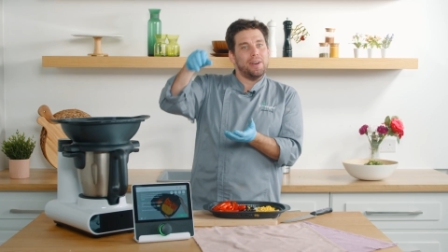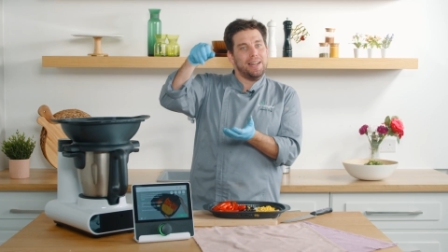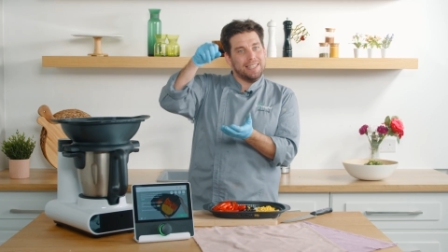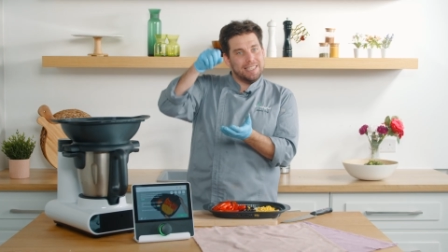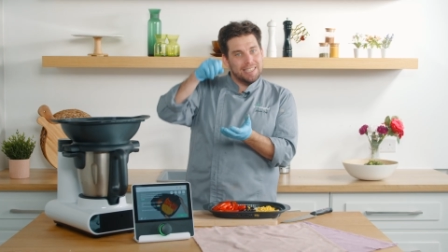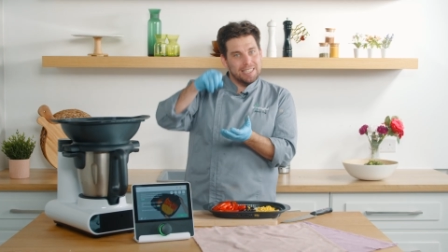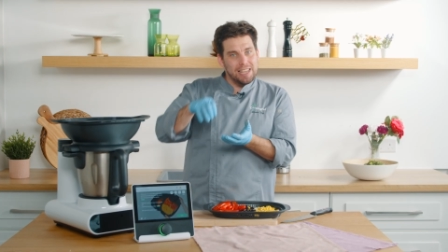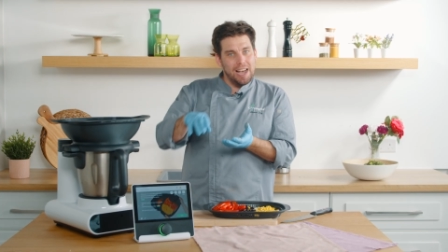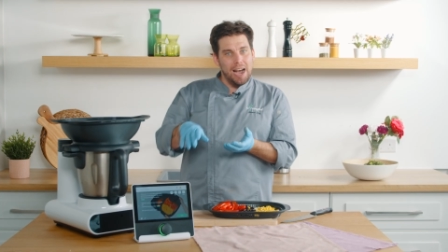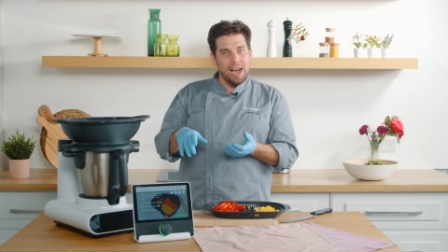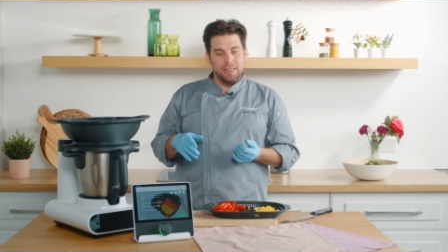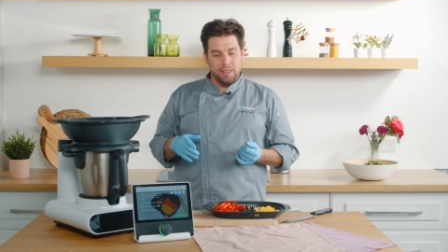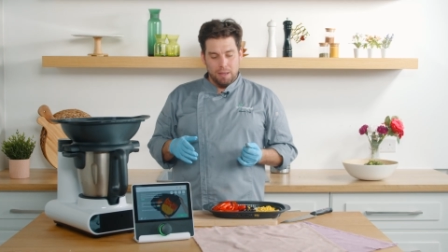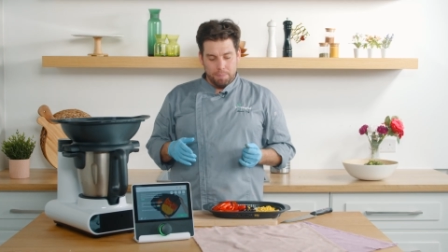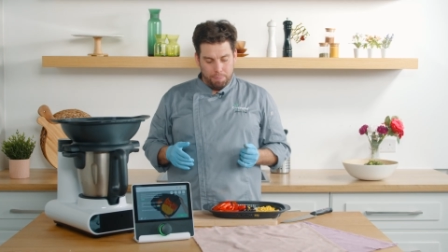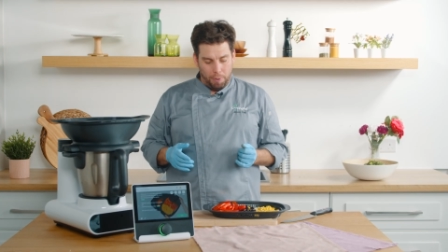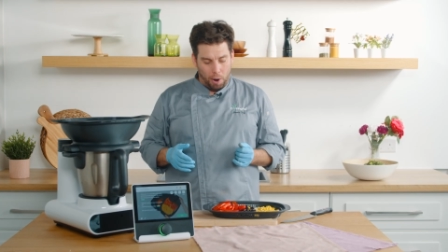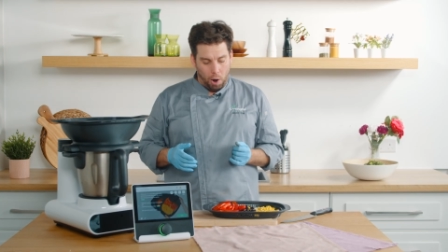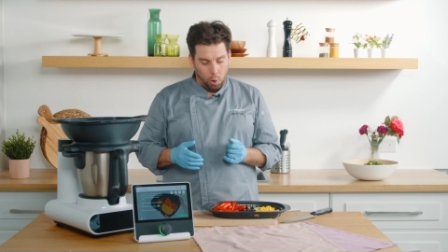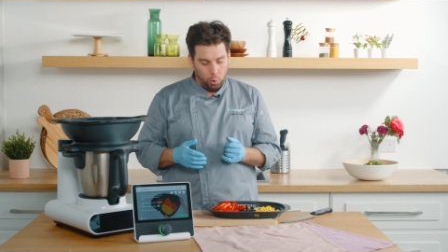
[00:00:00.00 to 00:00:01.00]
inside the
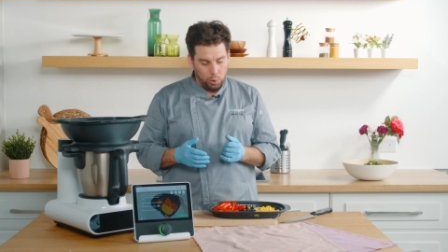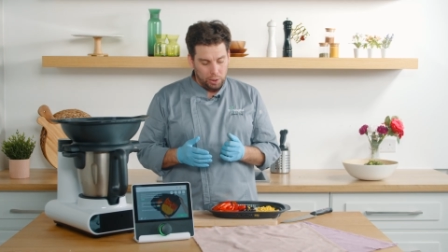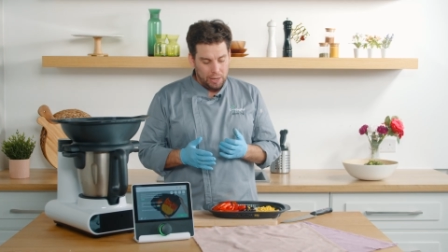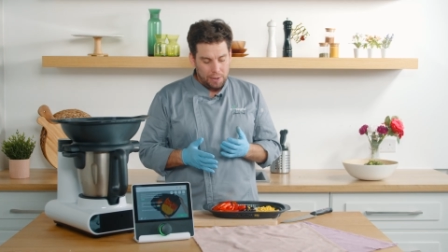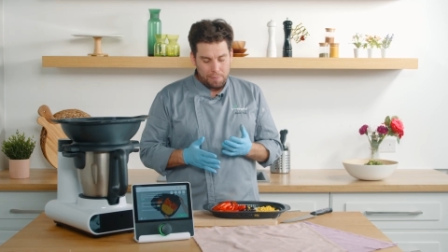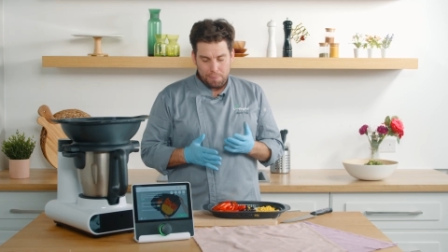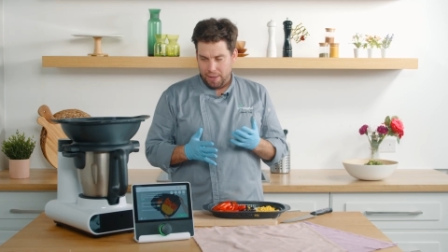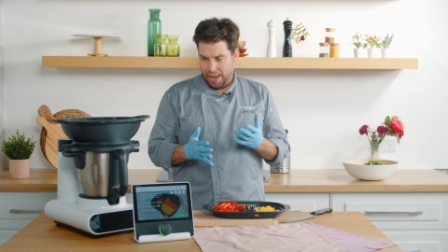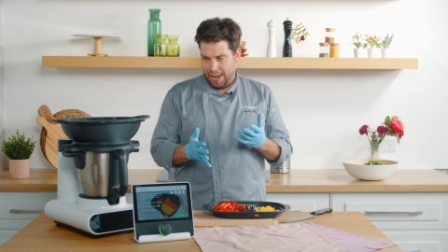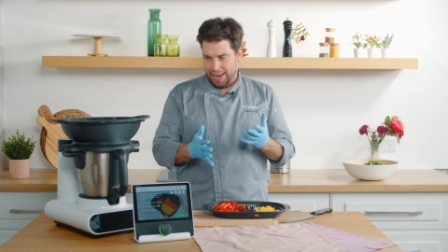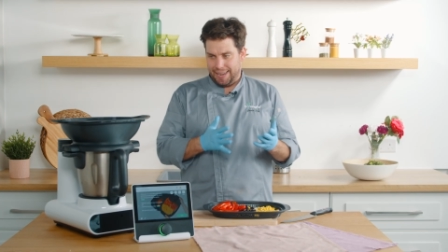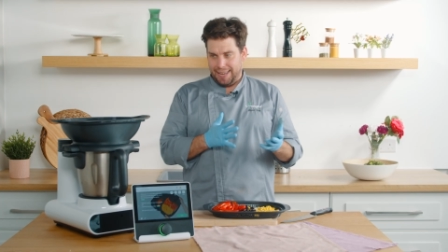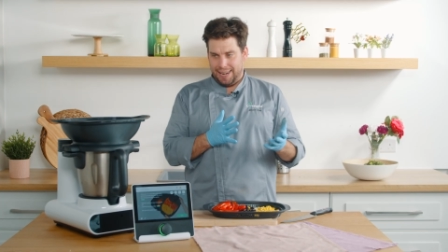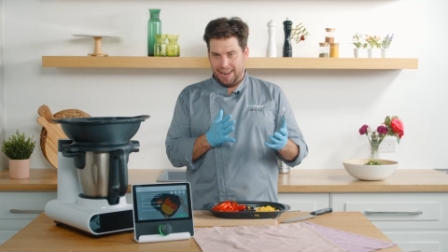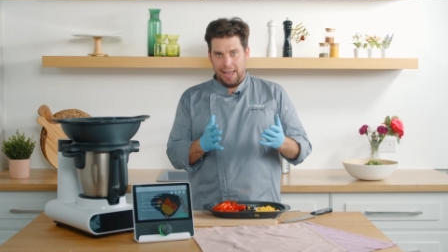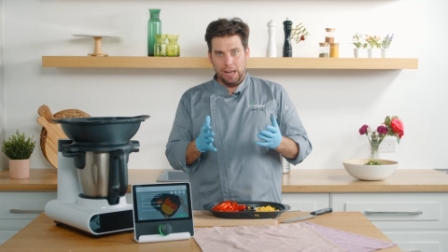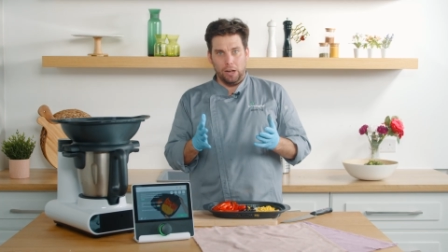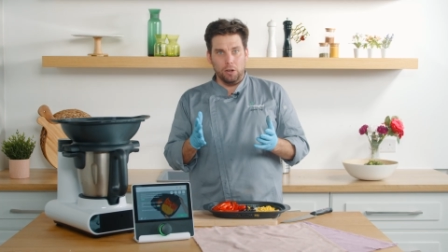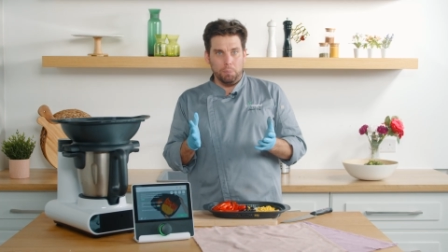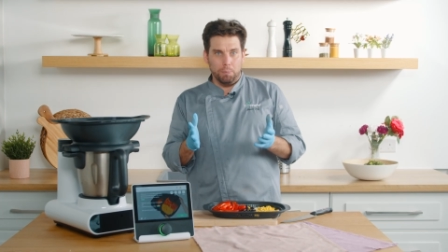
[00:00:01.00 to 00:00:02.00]
bowl and kind
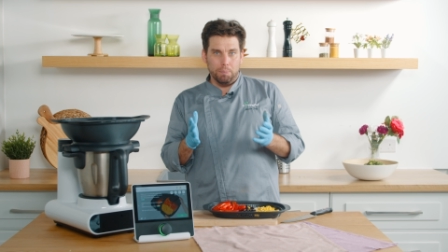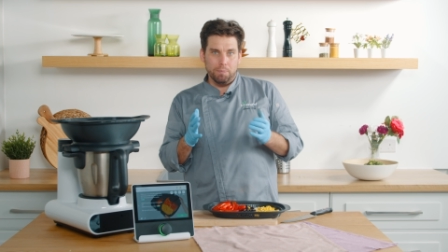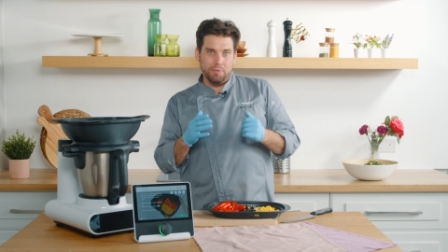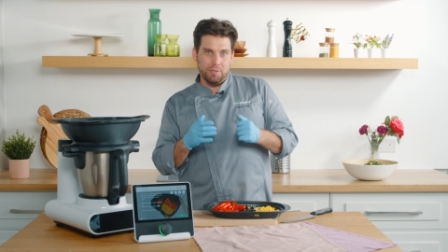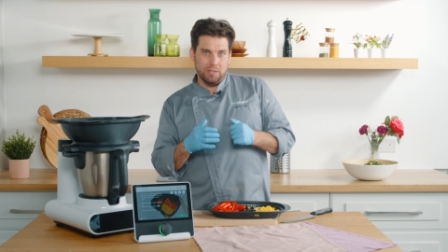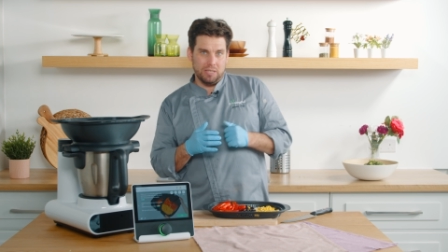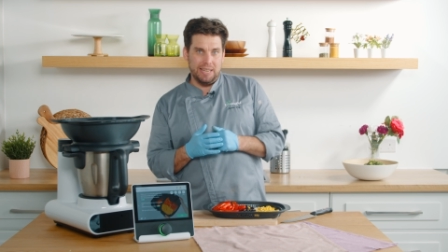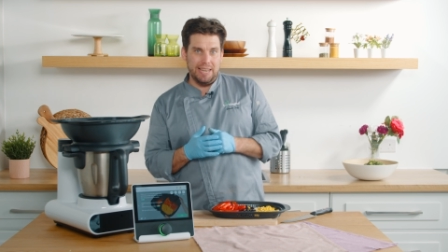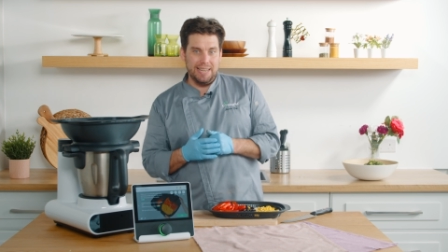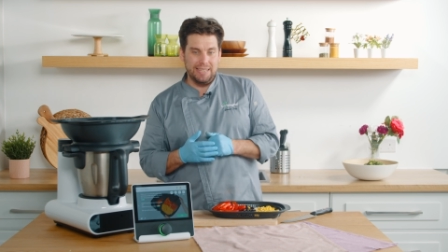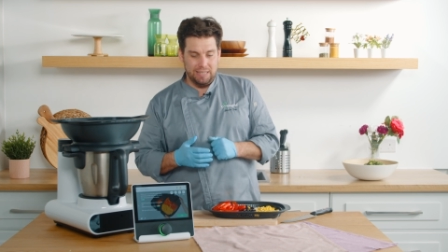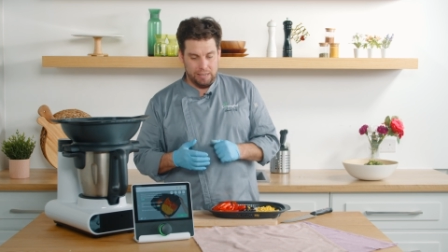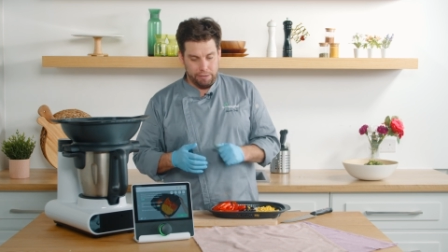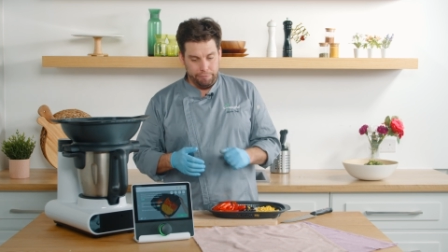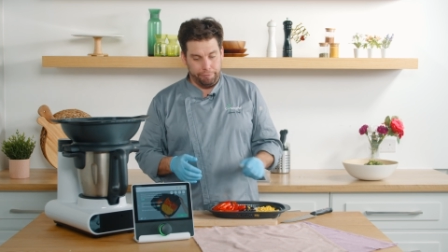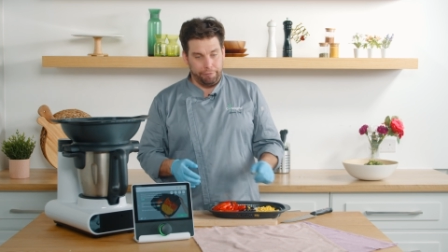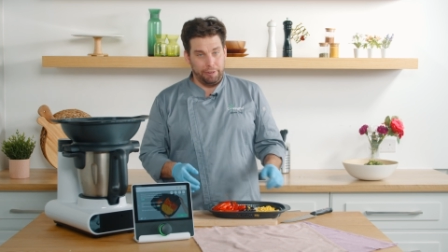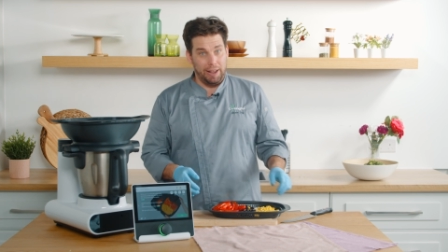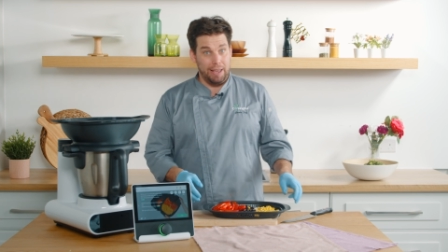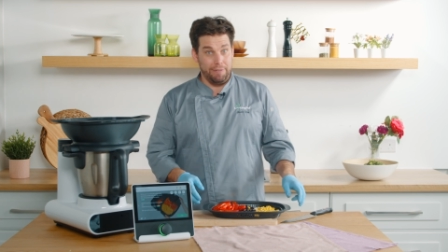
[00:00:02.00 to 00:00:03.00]
of help season
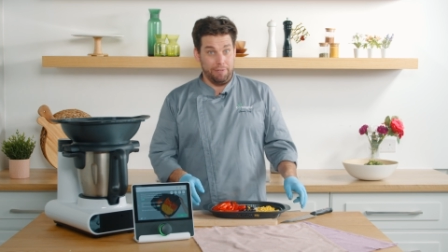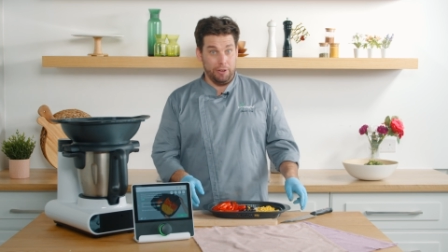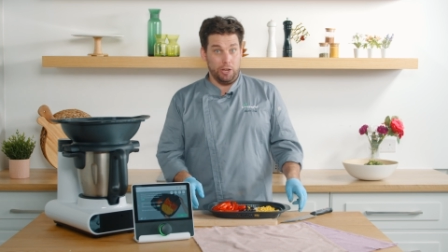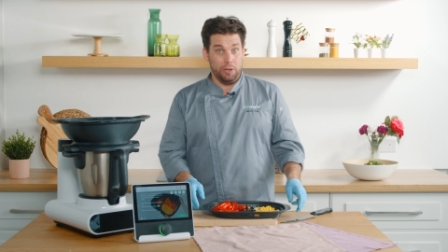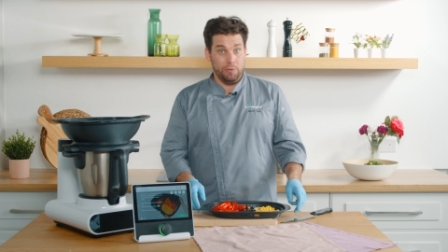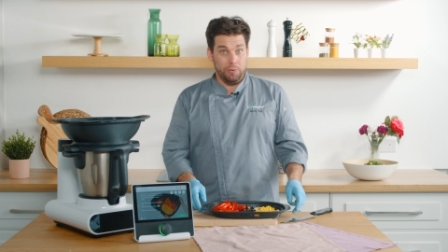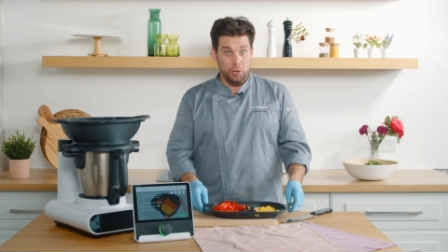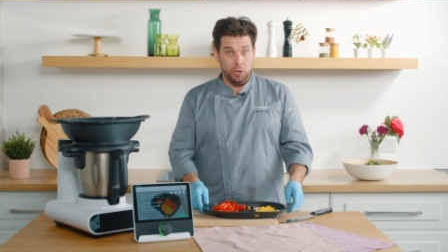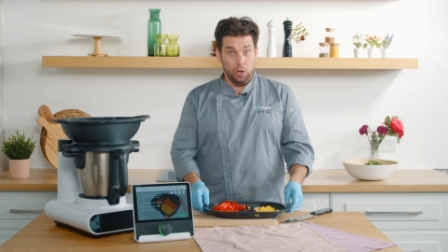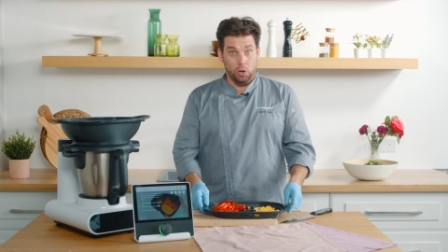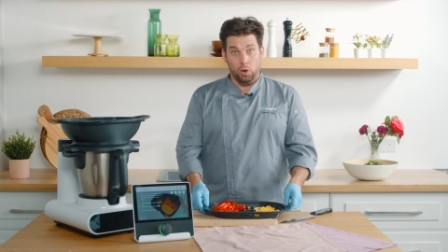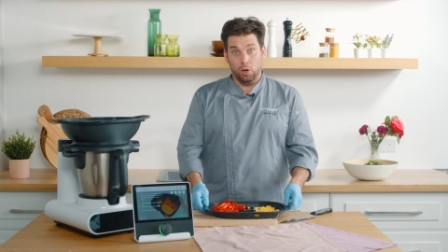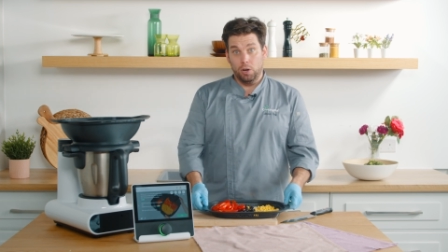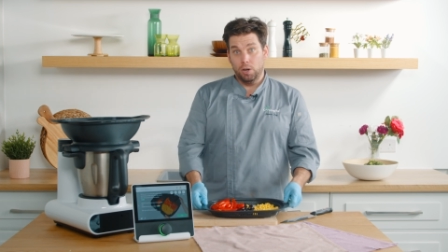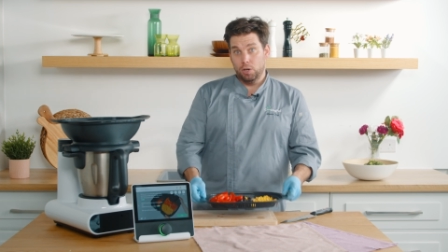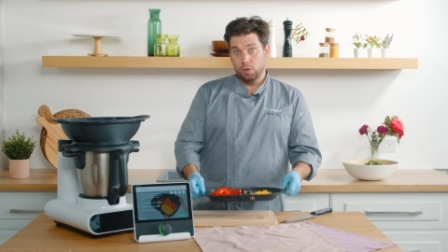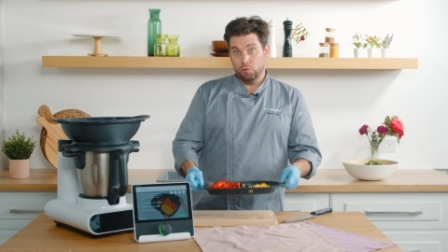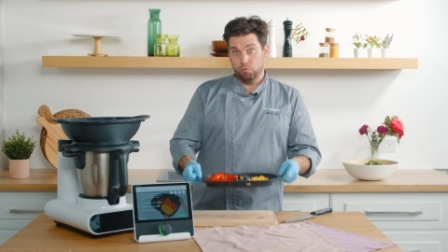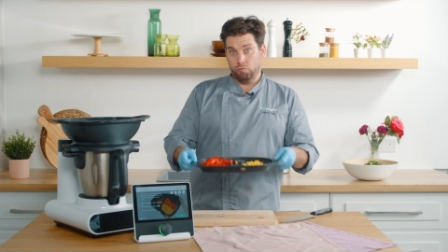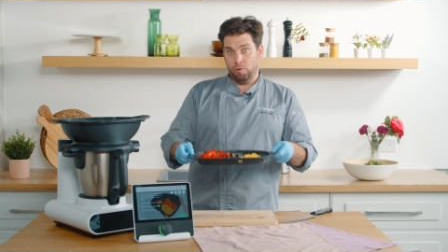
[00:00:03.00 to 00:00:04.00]
and flavor your
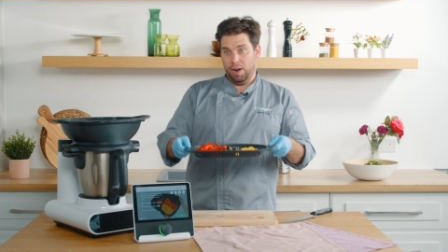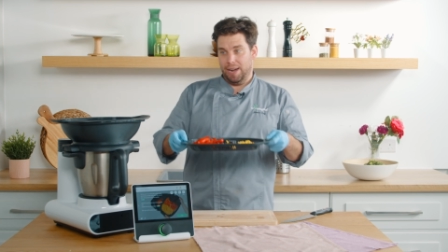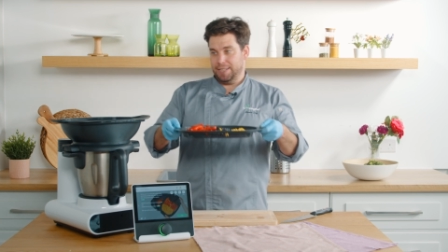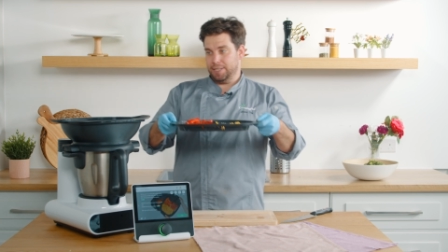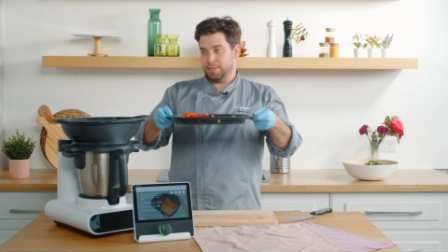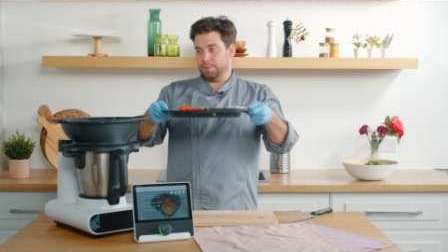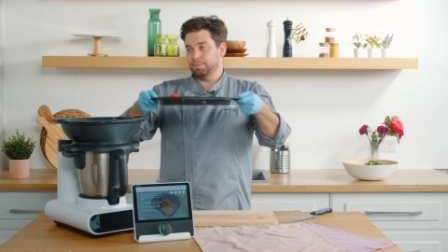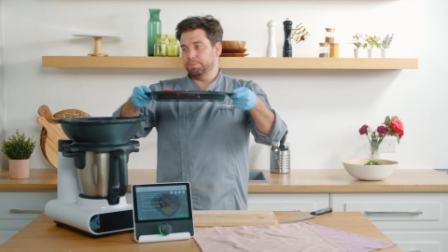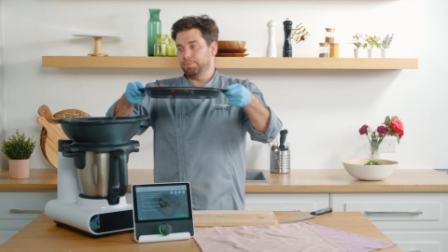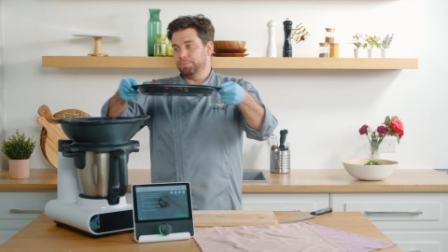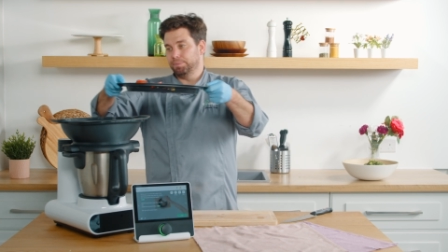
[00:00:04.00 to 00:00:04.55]
rice.